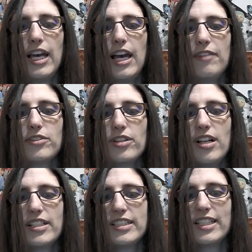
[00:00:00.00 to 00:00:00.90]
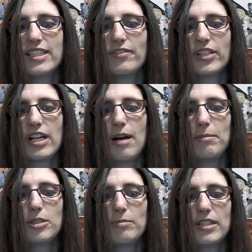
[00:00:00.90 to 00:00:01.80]
After all, a sense of
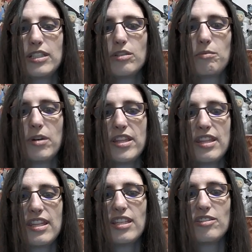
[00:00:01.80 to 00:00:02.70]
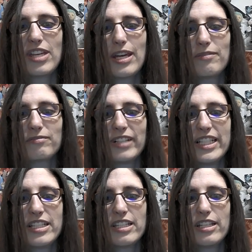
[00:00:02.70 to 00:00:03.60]
accomplishment is the one thing you can't
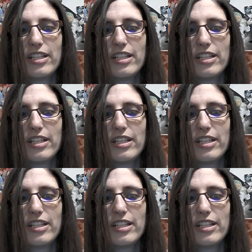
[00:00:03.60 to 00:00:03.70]
rent.